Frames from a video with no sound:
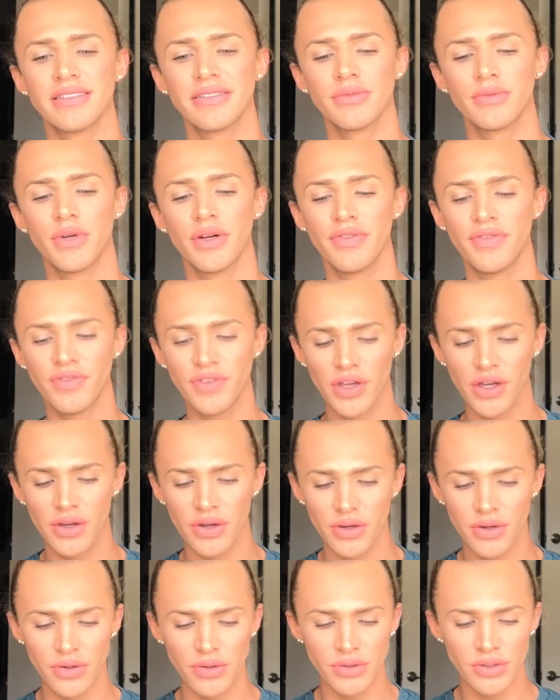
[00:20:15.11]

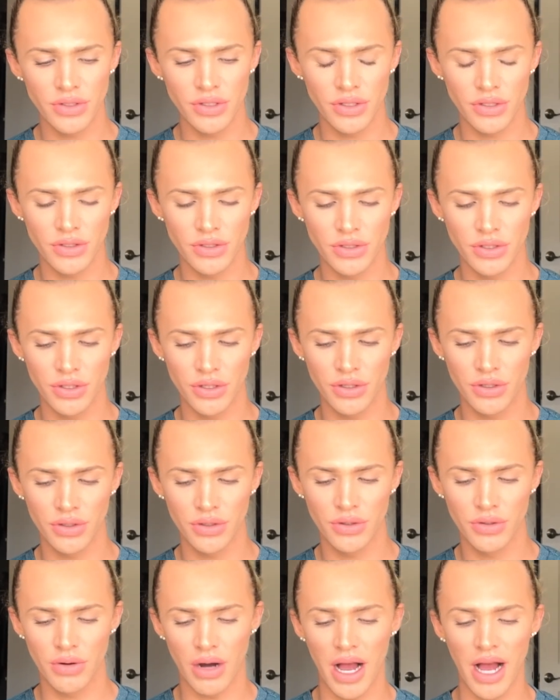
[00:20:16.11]
refuse
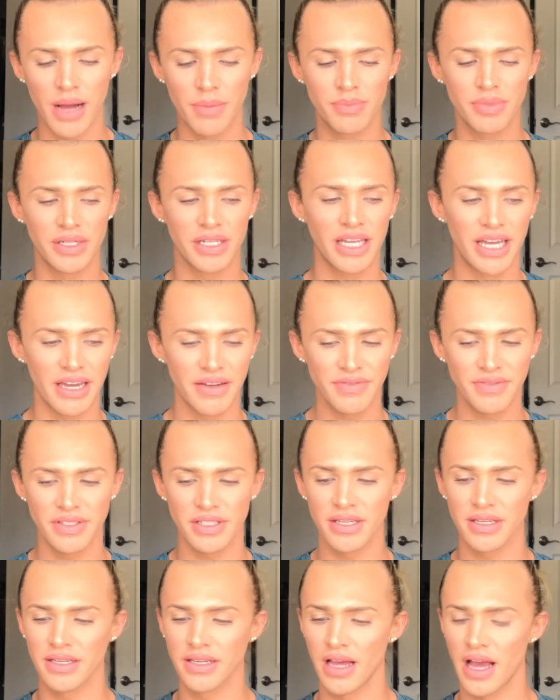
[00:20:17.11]
to
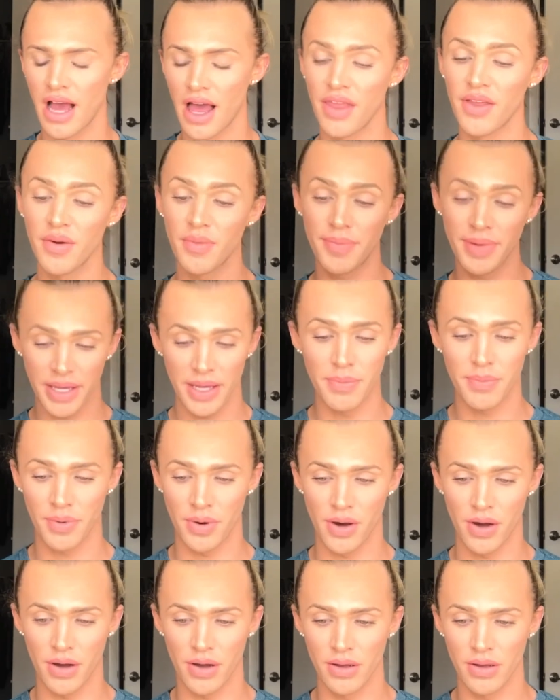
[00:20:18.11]
uplift other
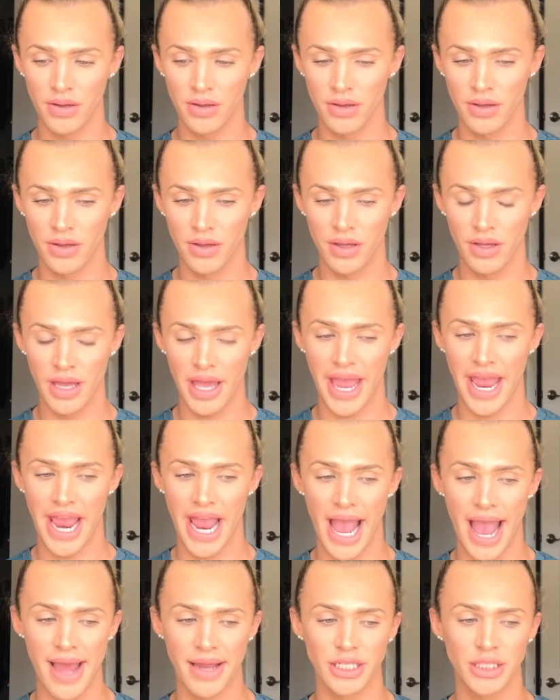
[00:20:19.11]
people
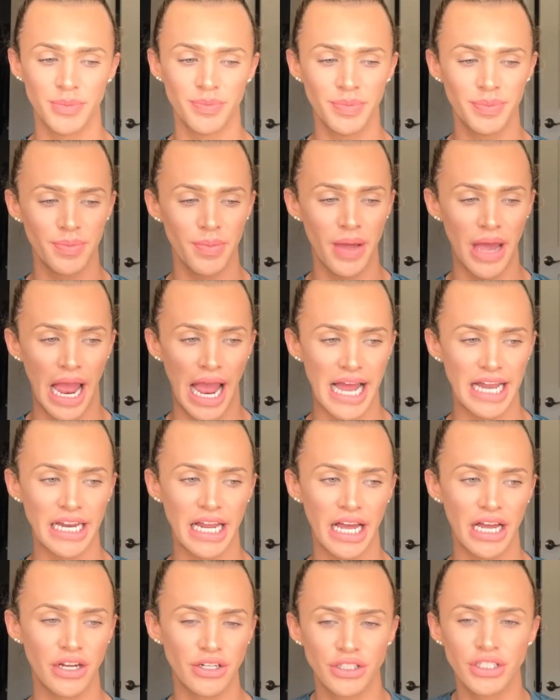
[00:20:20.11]
and
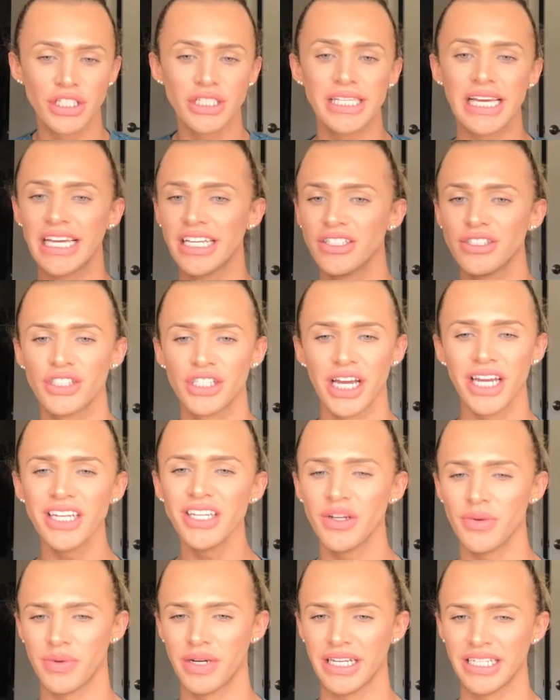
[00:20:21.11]
are just
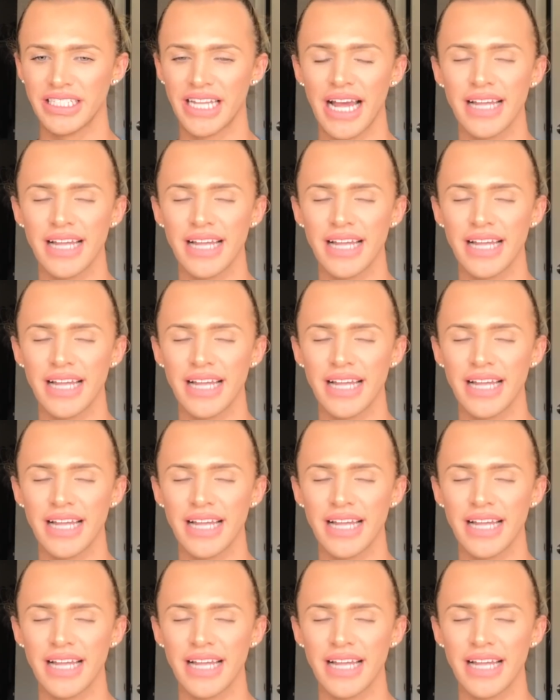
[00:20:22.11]
ingenuine.